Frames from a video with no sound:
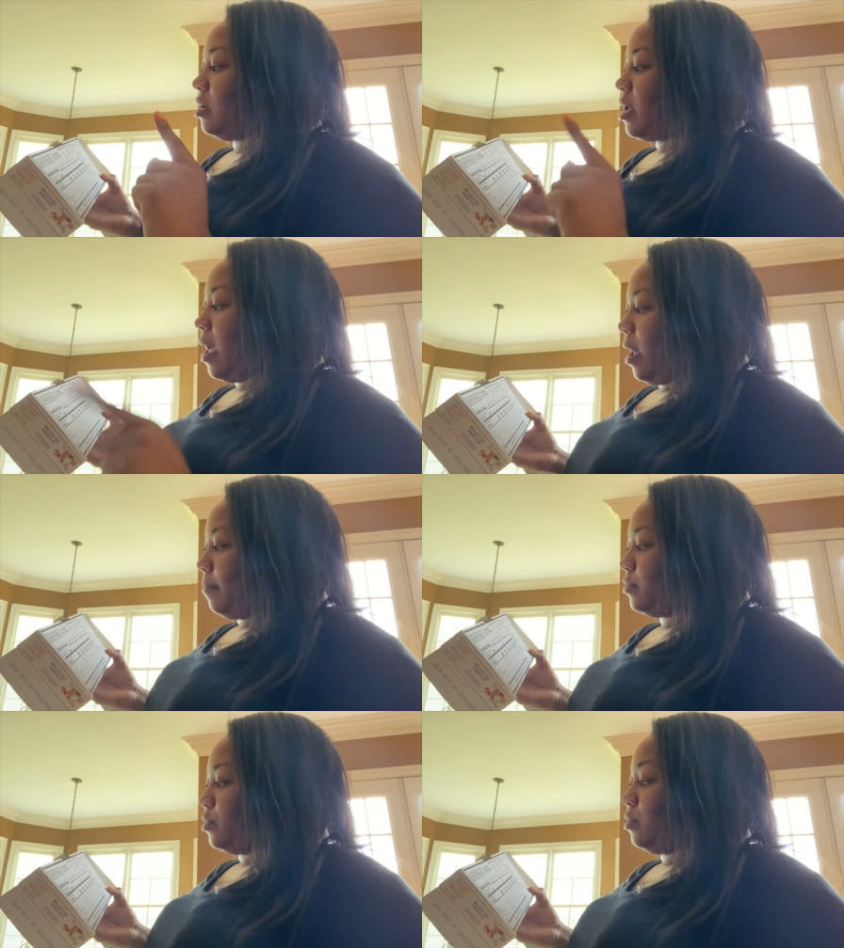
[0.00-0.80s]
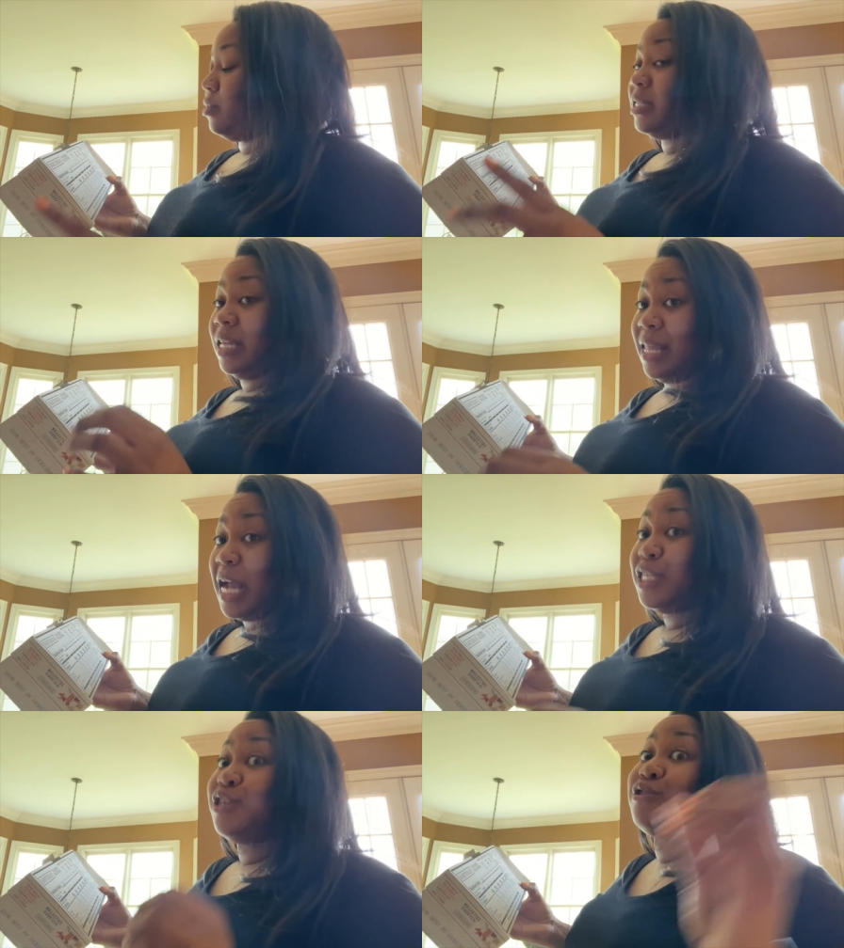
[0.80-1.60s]
capsule,
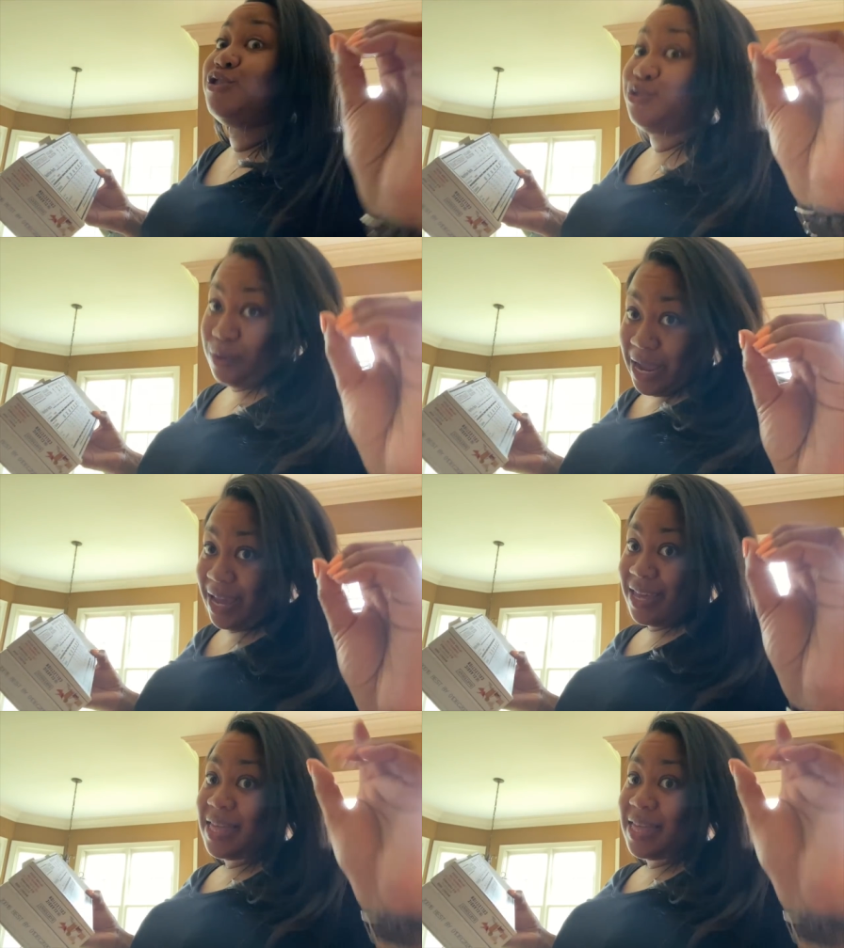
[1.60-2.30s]
select your strength,